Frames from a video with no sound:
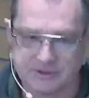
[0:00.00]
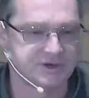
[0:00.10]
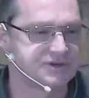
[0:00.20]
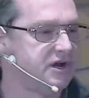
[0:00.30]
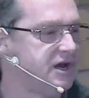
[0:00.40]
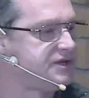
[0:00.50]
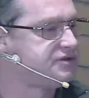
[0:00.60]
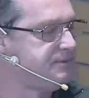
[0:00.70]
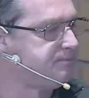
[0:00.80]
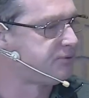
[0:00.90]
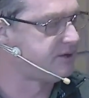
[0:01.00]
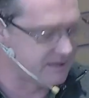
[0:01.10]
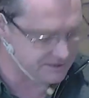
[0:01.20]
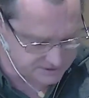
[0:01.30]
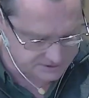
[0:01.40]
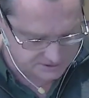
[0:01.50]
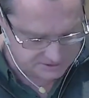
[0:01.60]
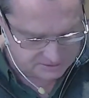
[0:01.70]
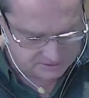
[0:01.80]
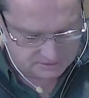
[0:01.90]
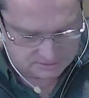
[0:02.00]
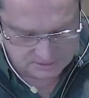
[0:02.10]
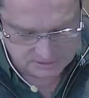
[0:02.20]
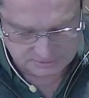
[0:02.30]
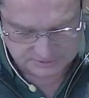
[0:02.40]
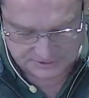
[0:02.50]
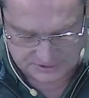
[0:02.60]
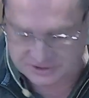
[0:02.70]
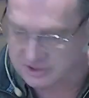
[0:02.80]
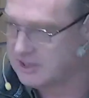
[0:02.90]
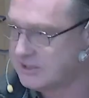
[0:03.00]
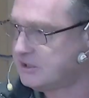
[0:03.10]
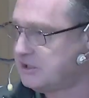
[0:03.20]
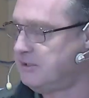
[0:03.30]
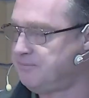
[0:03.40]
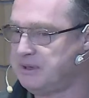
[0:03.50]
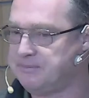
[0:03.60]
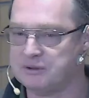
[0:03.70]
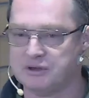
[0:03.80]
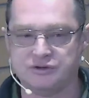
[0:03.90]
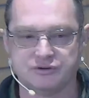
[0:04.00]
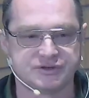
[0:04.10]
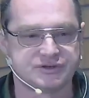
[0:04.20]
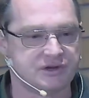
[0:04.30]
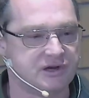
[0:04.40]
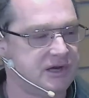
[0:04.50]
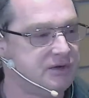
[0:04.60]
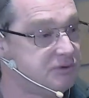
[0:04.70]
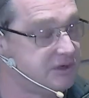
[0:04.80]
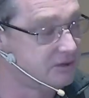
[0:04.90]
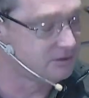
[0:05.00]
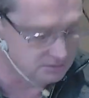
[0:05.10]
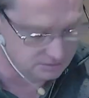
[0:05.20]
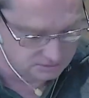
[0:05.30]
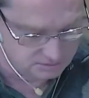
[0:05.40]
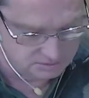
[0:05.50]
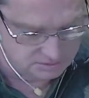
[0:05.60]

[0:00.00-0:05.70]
with the desire to impress, with the desire to keep people on your side, will